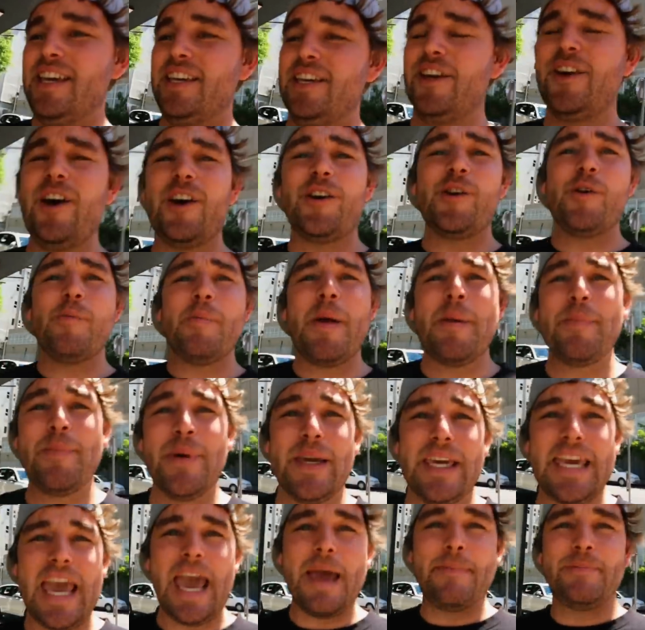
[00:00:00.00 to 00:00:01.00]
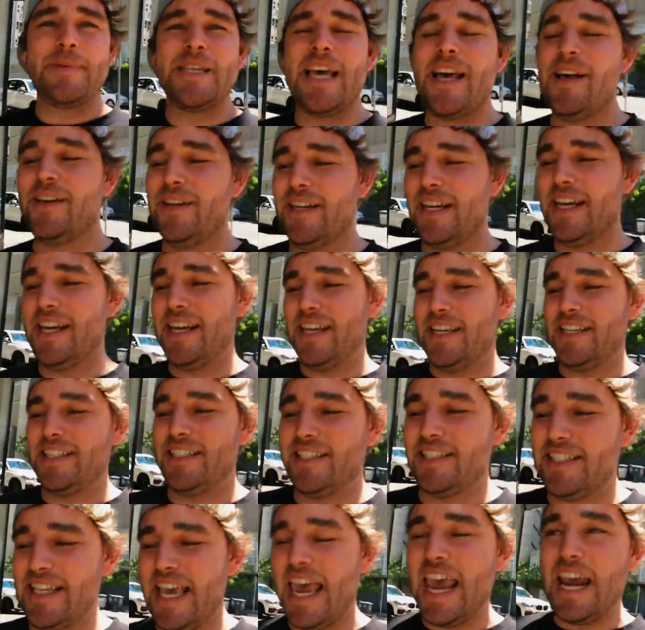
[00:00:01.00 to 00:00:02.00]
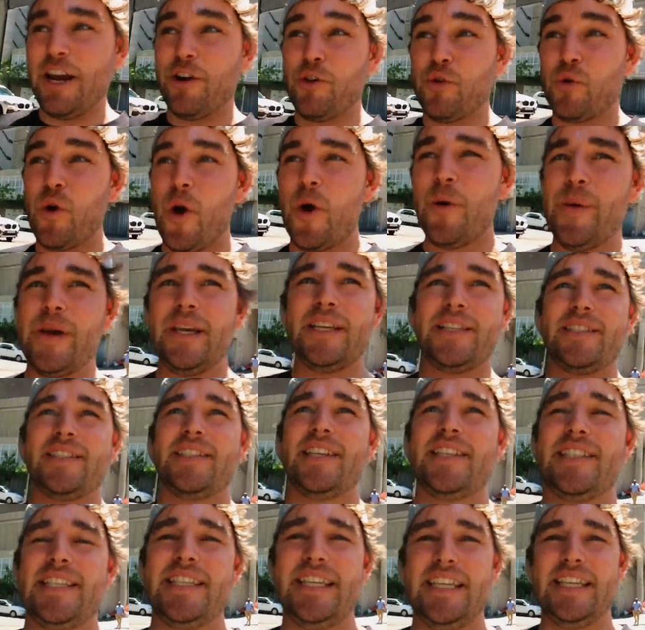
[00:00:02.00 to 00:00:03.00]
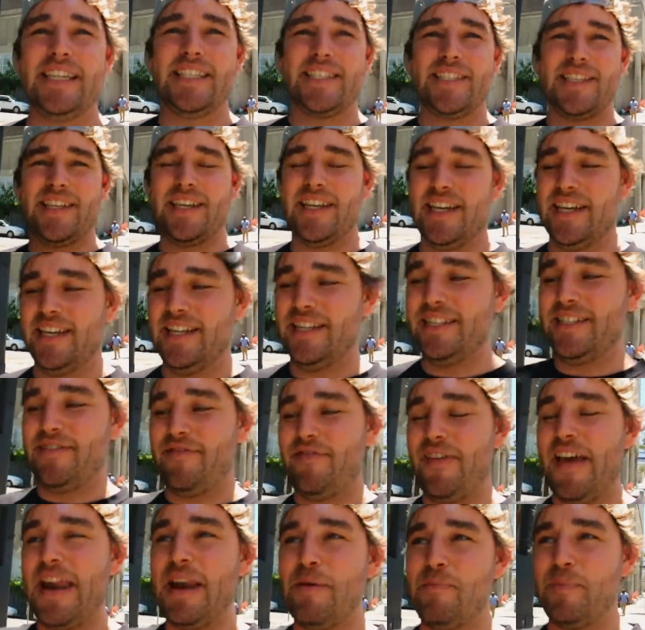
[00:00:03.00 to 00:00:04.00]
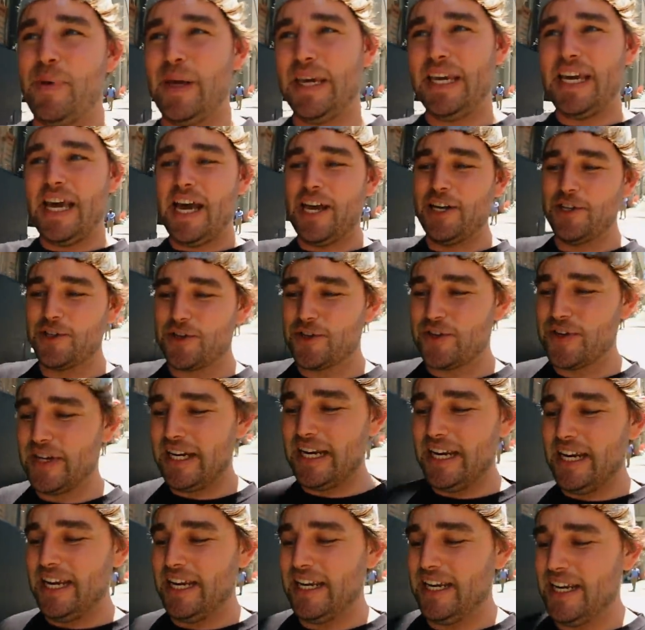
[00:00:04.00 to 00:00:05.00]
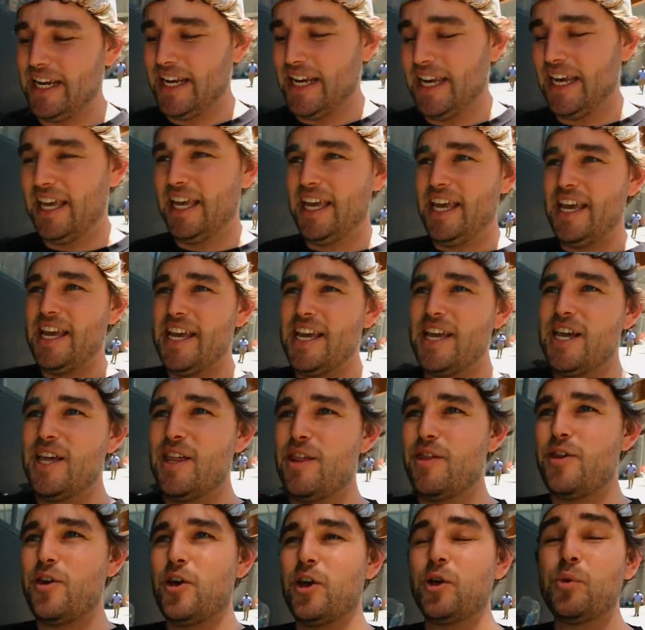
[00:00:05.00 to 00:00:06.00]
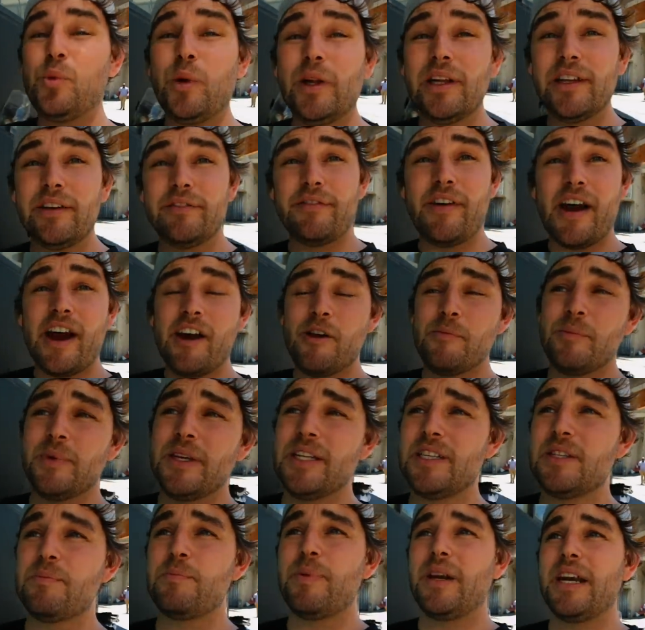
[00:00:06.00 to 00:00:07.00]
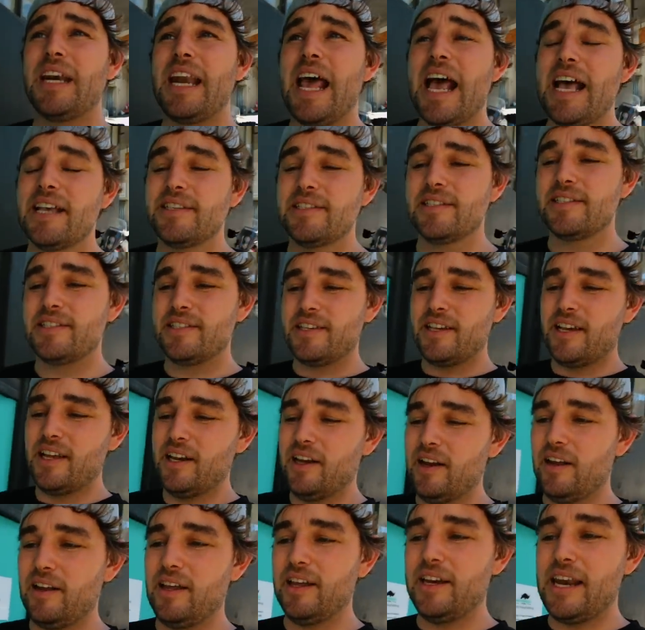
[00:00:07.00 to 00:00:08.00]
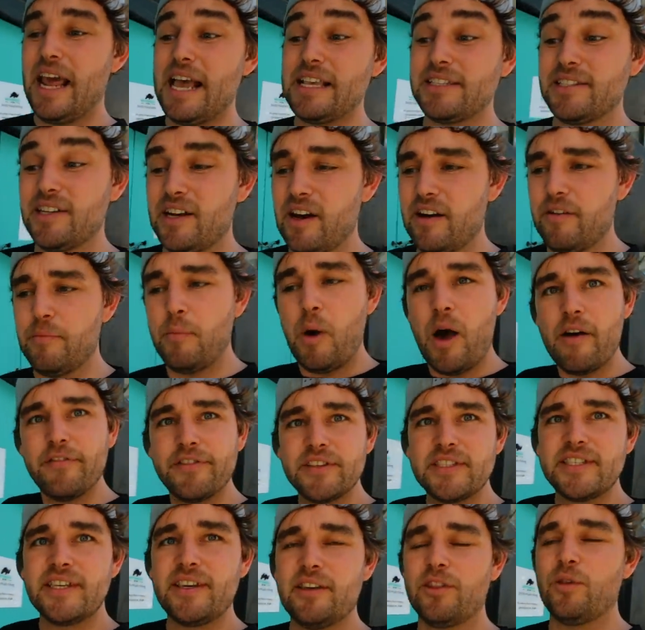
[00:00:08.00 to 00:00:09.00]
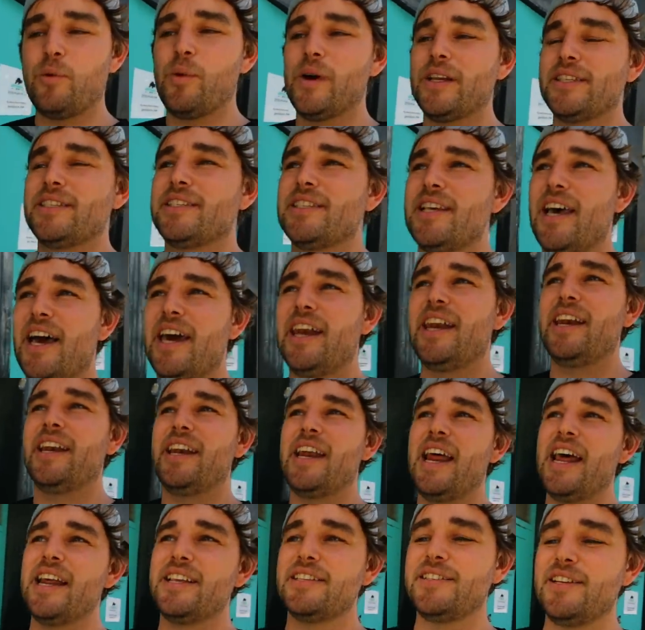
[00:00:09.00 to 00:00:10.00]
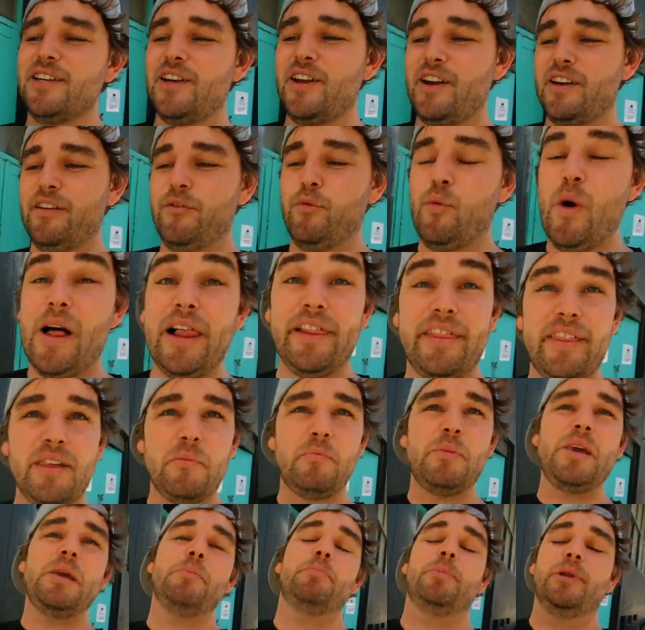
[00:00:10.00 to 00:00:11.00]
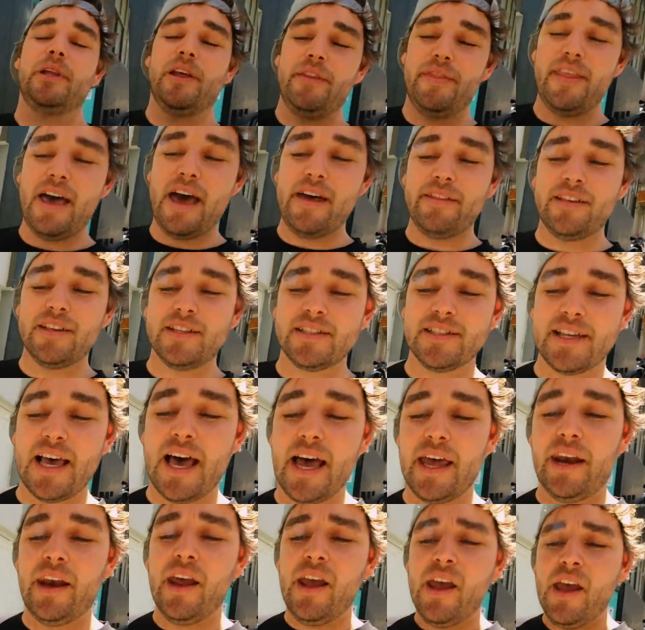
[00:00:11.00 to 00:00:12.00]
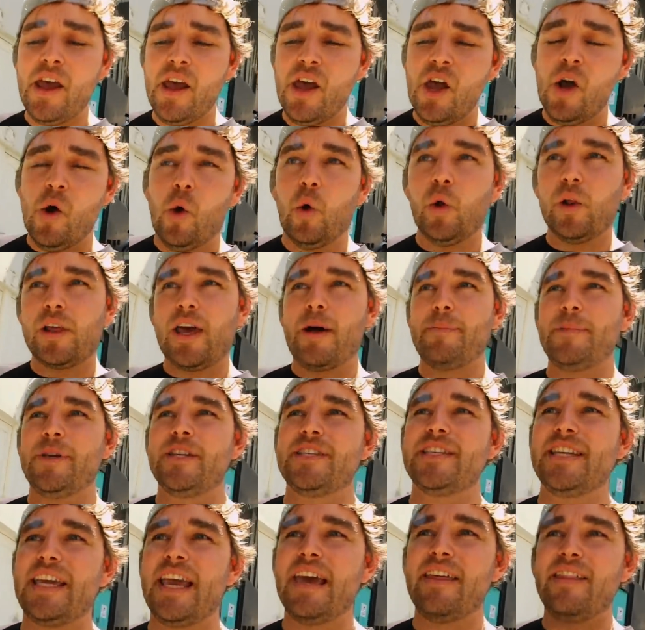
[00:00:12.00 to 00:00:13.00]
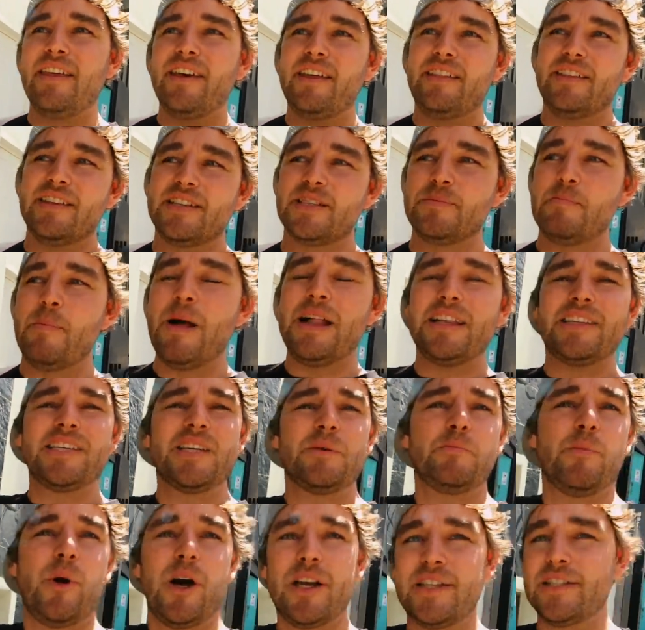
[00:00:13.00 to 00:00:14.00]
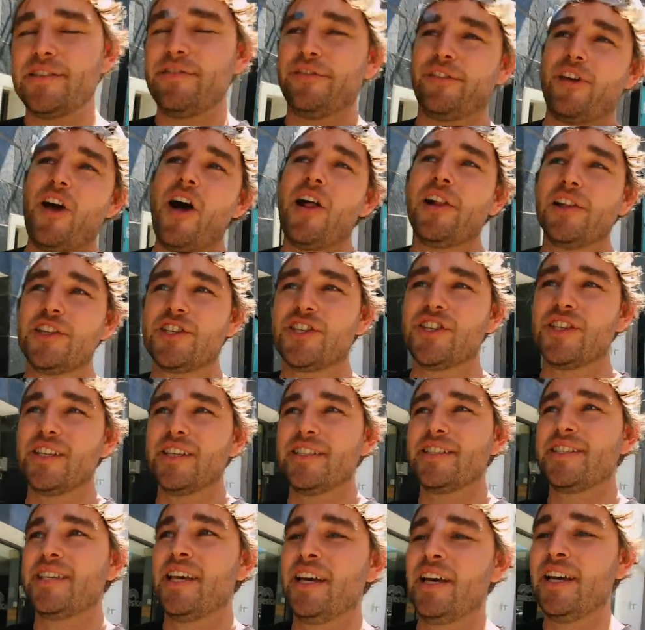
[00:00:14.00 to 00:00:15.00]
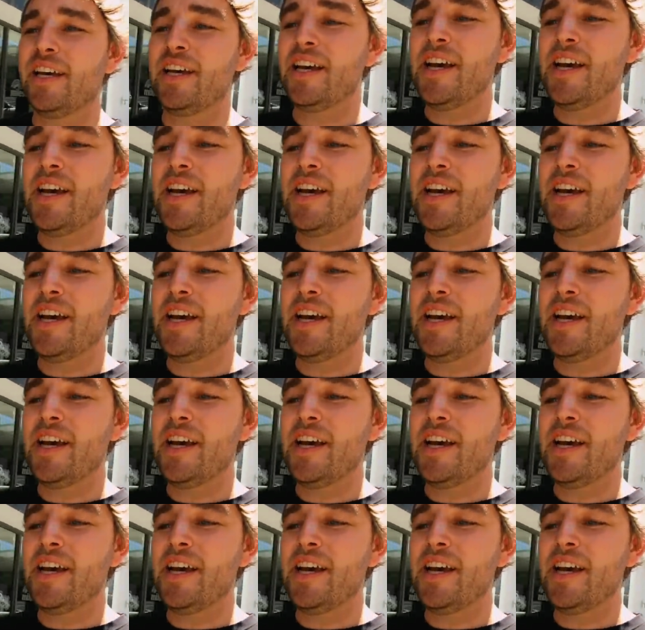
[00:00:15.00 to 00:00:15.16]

You gotta remember, Cape Town is a growing city. It's a developing country in a third world environment, but it has a lot, it has a lot of poverty on the one side and it has a lot of wealthy people on the other side, all coming together in this melting pot of cultures.